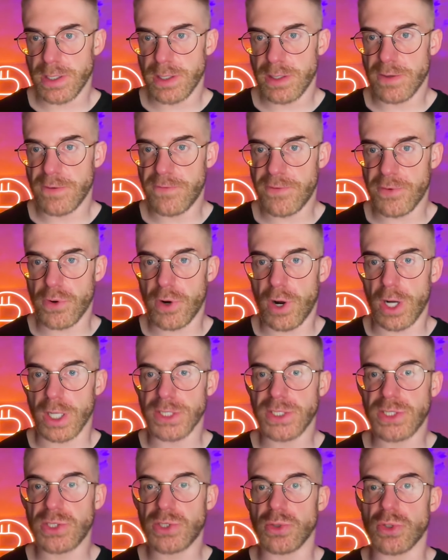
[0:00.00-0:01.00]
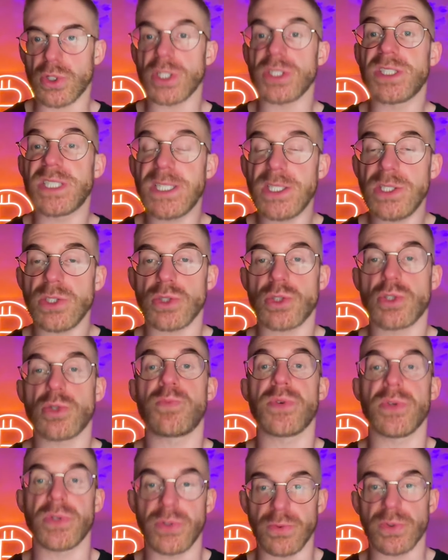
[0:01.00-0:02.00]
for us to continue to
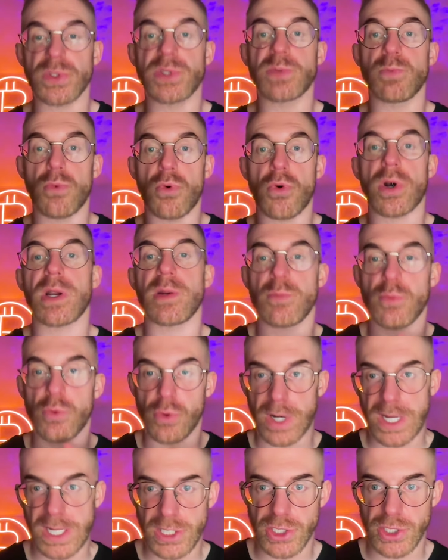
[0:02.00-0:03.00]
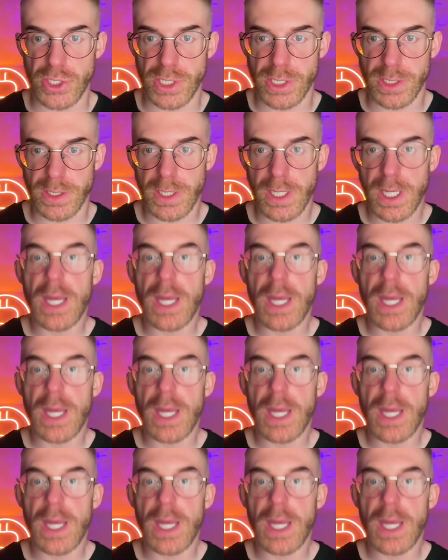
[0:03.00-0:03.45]
produce more and more energy,